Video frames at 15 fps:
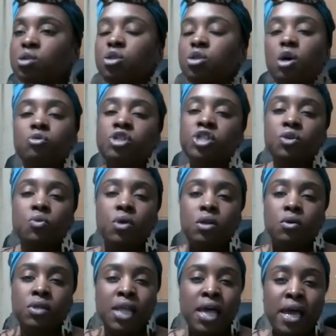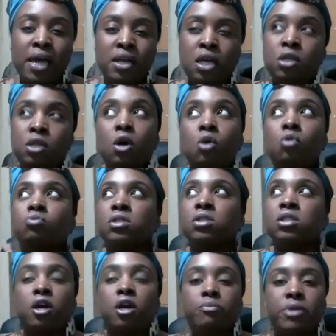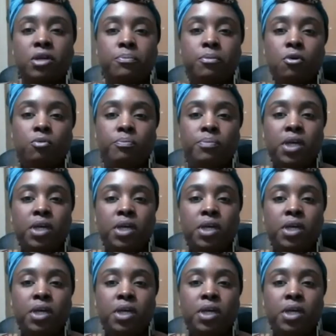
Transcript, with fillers: don't show it online and don't tell people.